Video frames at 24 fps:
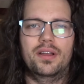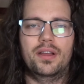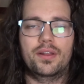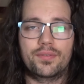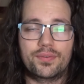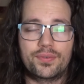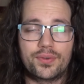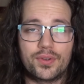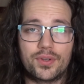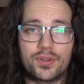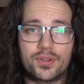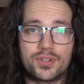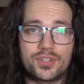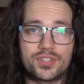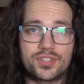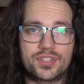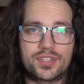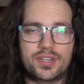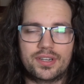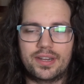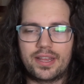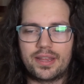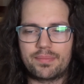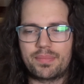And
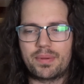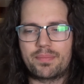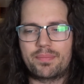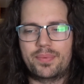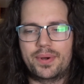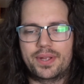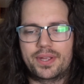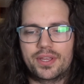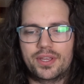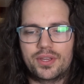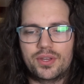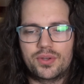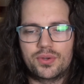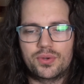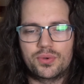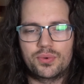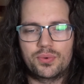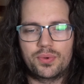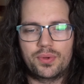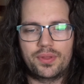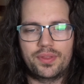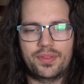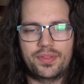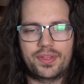first, let me bring
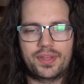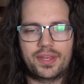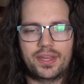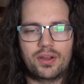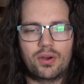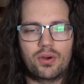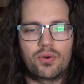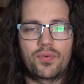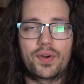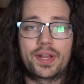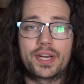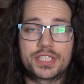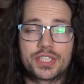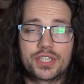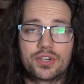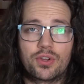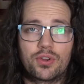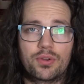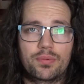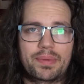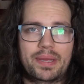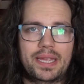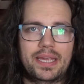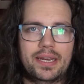you the
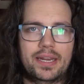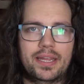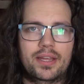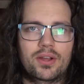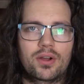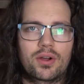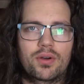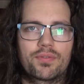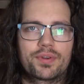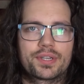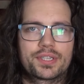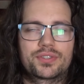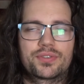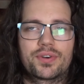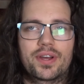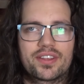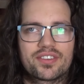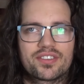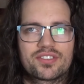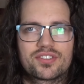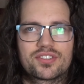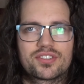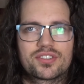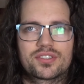original meaning of a
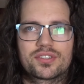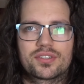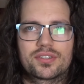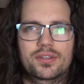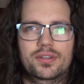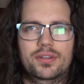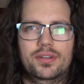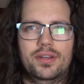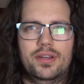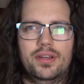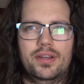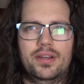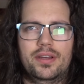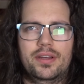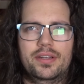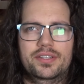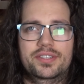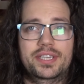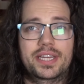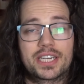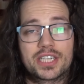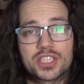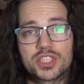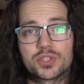
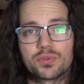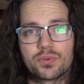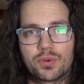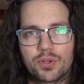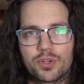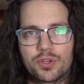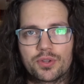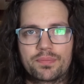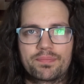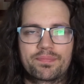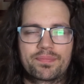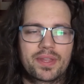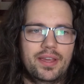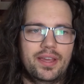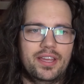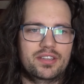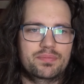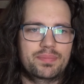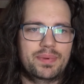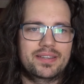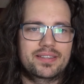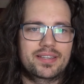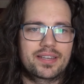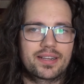transsexual. It's
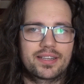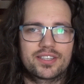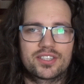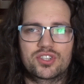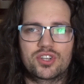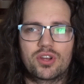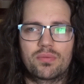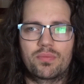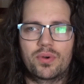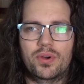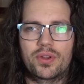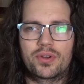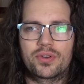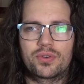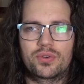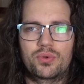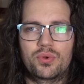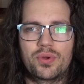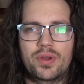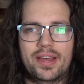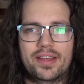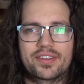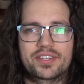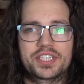basically someone
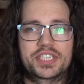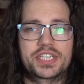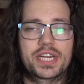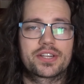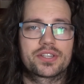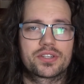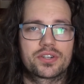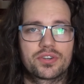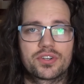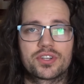who has gender